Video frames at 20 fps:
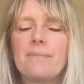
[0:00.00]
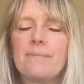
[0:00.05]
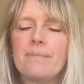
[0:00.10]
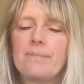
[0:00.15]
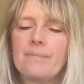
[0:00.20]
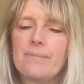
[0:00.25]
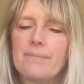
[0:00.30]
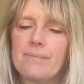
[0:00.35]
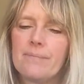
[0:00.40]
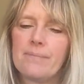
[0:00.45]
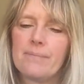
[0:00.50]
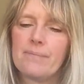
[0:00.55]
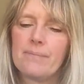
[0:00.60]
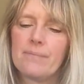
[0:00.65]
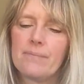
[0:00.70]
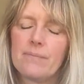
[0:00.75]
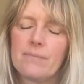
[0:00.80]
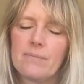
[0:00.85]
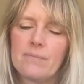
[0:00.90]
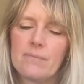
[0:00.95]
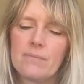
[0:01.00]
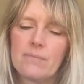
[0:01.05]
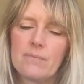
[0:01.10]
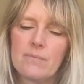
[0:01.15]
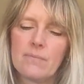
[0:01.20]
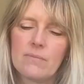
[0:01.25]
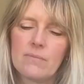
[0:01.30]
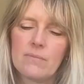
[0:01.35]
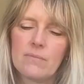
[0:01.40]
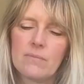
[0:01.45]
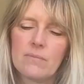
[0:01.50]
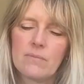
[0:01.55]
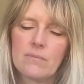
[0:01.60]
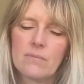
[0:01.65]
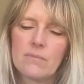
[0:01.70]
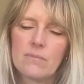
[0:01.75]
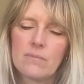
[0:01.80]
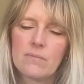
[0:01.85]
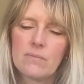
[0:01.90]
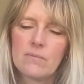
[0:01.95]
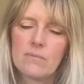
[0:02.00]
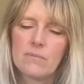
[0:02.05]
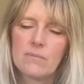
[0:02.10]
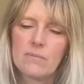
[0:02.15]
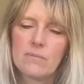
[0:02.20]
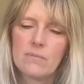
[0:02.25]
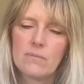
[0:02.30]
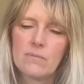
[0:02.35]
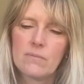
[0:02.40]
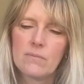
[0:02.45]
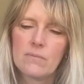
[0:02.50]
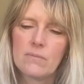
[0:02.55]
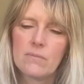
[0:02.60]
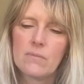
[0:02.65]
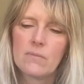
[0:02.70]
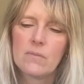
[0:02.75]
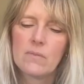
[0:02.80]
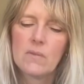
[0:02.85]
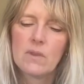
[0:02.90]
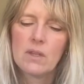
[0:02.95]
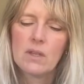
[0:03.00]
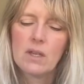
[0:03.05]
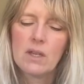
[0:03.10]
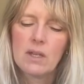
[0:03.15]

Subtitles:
[no speech]